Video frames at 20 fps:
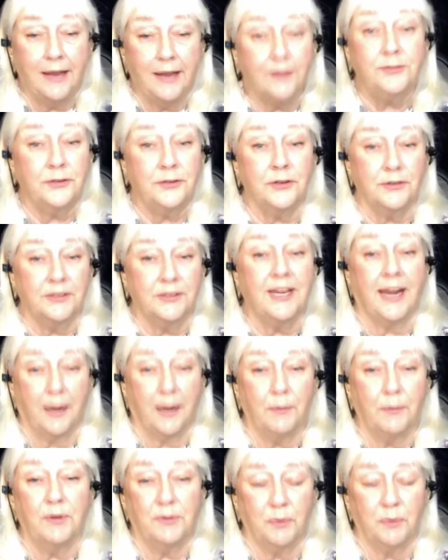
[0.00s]

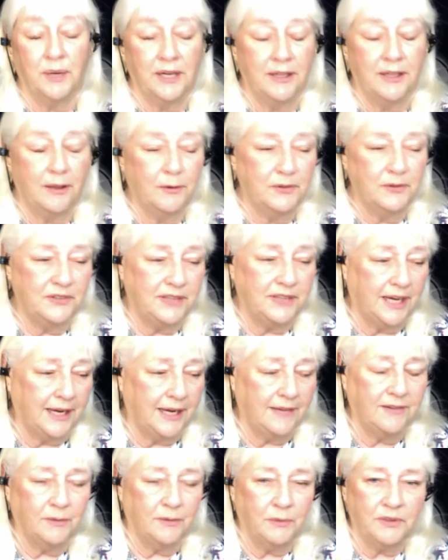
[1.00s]
Yesterday was one of those
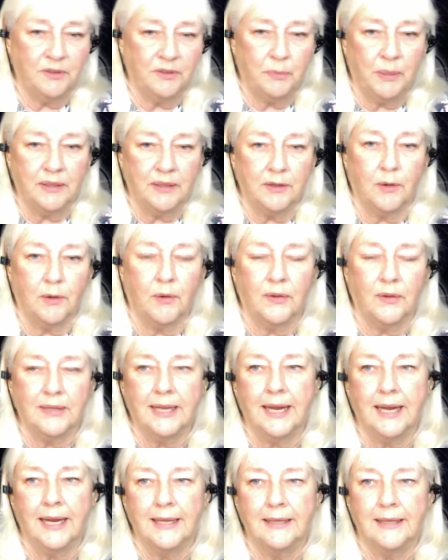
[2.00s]
days, and I spent the whole
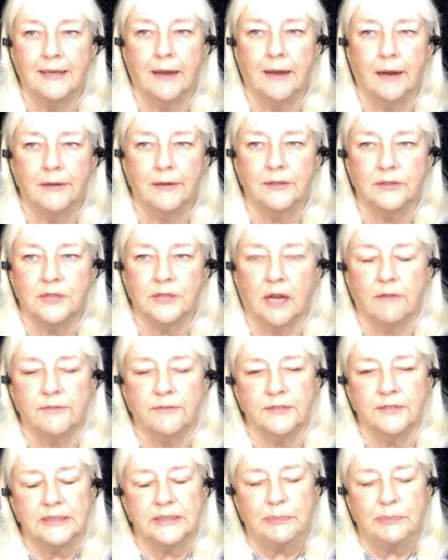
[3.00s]
day at the doctor's
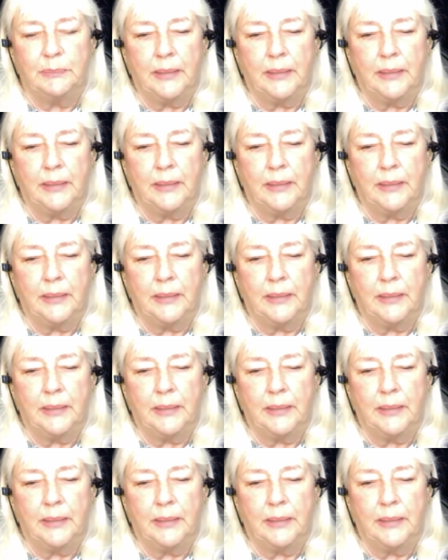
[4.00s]
office.